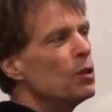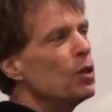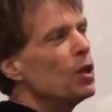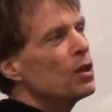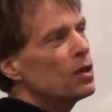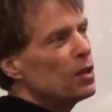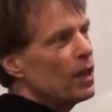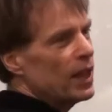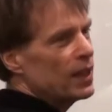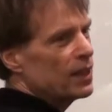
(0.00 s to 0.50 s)

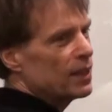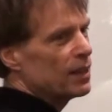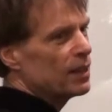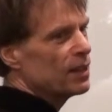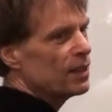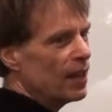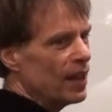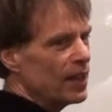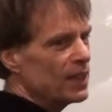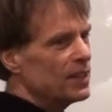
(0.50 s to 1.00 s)
look
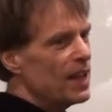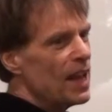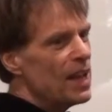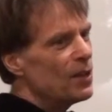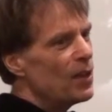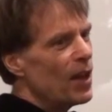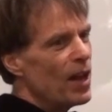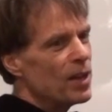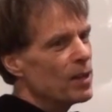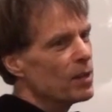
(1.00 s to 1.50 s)
like
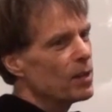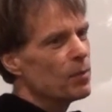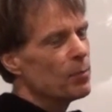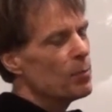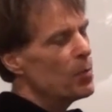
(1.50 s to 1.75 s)
daylight,